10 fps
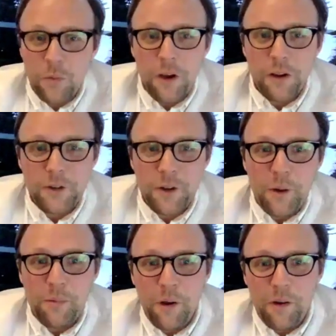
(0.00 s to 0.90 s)

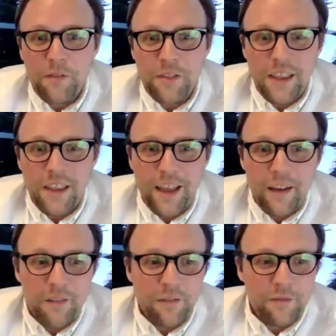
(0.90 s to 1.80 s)
workshop of
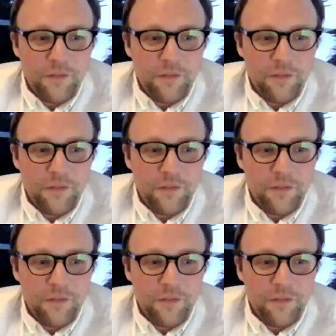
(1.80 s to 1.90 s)
the